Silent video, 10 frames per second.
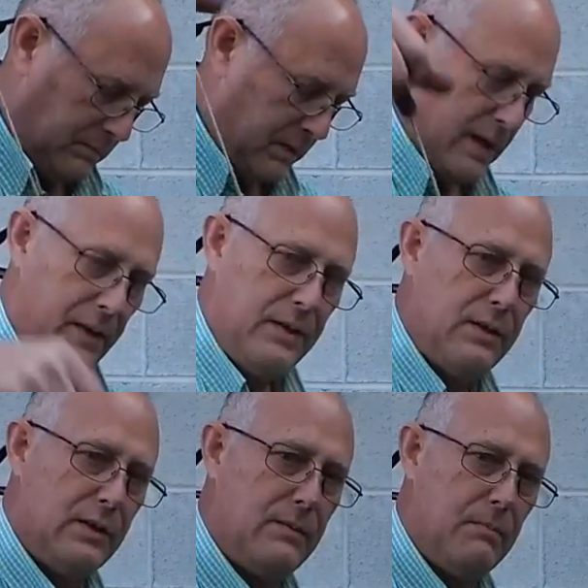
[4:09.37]
Now this
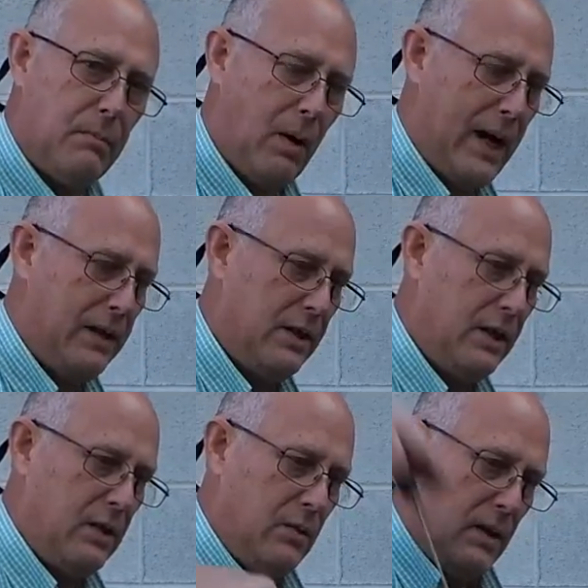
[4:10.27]
is brand
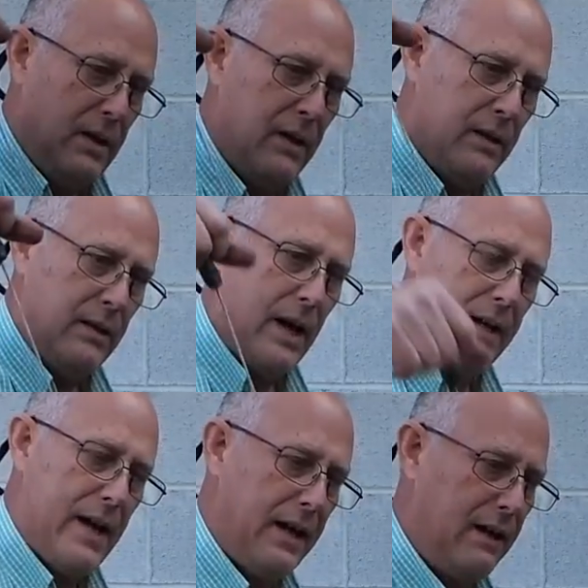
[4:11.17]
new, not
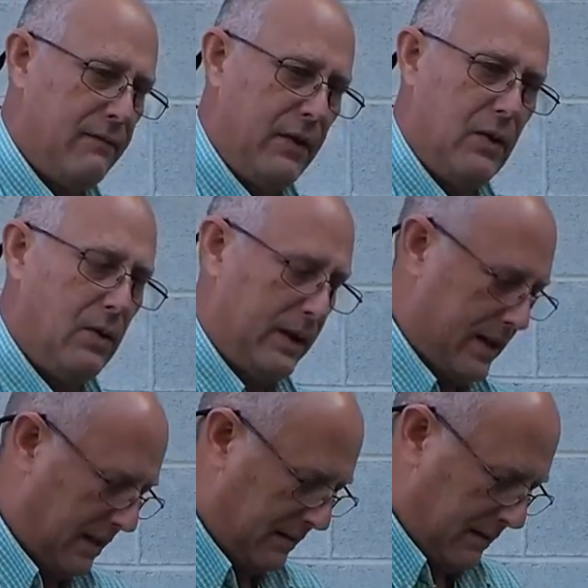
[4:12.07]
got any fuel
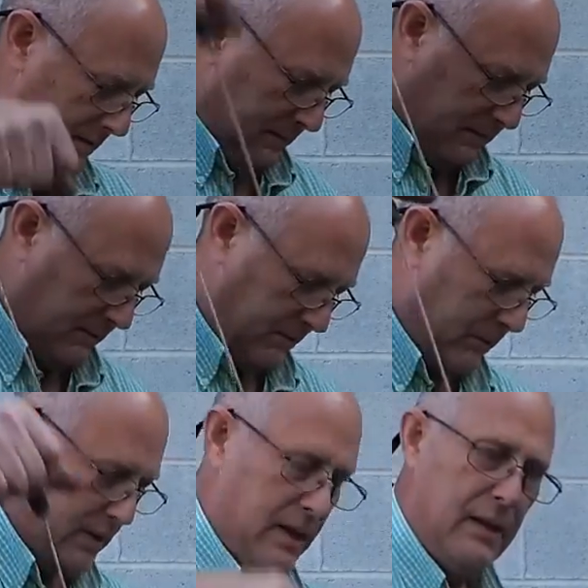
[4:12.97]
in it.
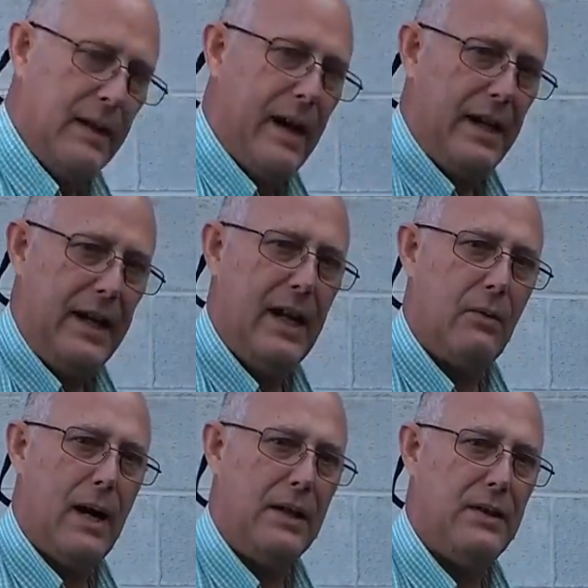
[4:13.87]
Now it hit
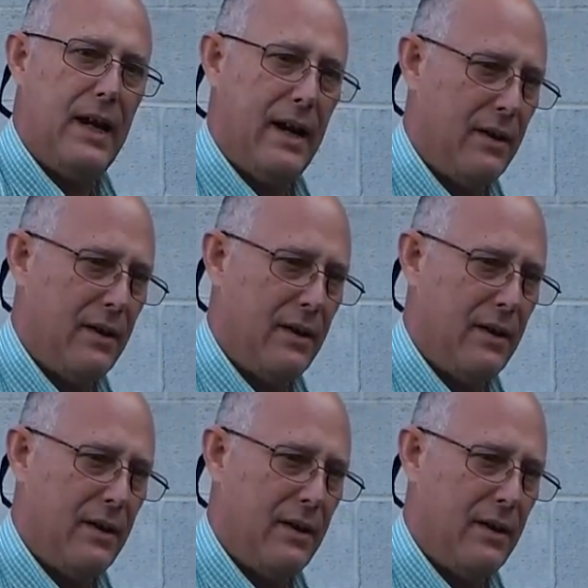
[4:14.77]
right there.